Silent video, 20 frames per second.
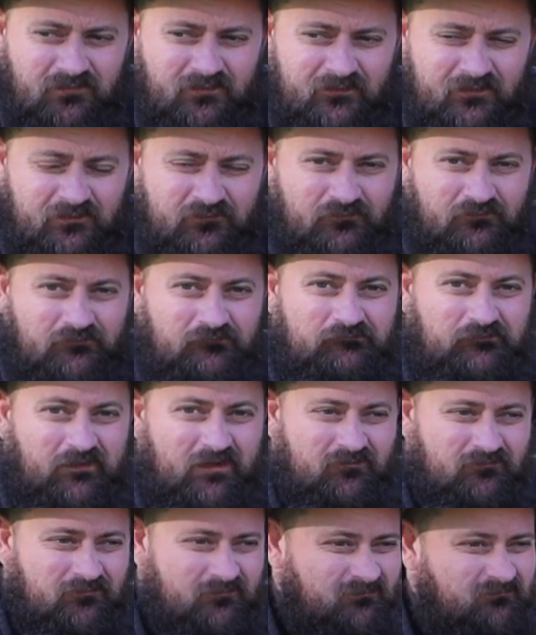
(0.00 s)
they good in
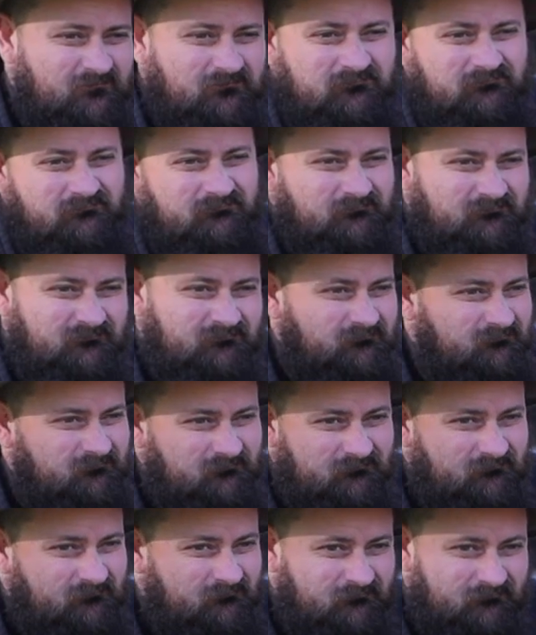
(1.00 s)
general?
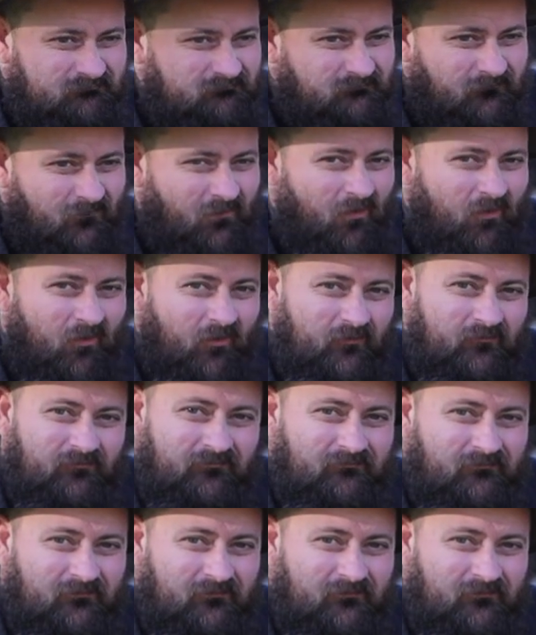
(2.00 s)
No.